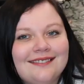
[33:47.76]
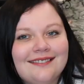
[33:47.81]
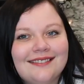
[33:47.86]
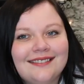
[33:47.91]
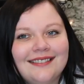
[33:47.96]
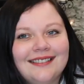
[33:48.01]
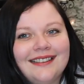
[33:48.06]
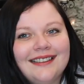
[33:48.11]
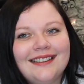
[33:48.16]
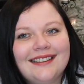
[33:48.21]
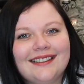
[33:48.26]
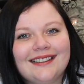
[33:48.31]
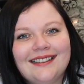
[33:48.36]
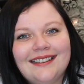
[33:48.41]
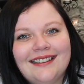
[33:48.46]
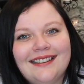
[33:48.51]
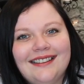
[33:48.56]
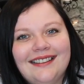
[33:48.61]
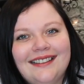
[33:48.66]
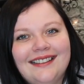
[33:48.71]

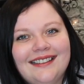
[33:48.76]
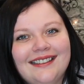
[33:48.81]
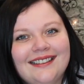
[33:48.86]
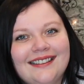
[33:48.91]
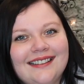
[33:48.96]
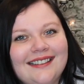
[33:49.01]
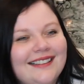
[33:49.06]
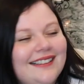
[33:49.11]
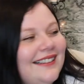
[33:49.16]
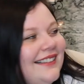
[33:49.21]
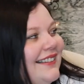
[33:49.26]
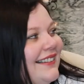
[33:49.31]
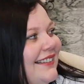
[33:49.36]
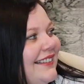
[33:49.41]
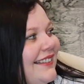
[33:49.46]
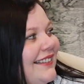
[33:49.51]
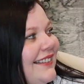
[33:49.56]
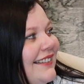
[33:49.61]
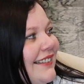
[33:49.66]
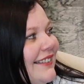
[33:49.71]

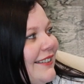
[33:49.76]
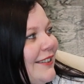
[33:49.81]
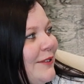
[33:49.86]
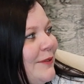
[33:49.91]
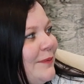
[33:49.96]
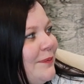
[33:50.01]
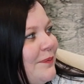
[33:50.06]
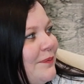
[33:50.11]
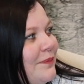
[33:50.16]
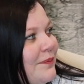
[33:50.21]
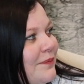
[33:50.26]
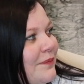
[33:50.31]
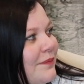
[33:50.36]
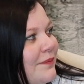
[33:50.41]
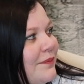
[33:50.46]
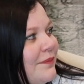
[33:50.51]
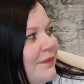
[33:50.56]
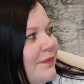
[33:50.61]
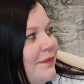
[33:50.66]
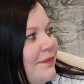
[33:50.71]

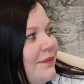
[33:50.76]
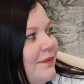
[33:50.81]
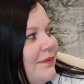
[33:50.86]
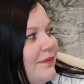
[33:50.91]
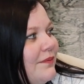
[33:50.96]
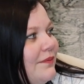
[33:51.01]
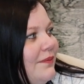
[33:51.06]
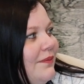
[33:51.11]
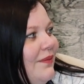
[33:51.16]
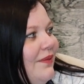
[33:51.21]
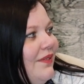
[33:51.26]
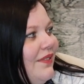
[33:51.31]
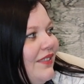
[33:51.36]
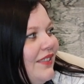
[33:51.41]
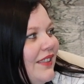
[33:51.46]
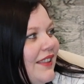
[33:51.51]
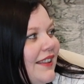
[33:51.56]
(not speaking)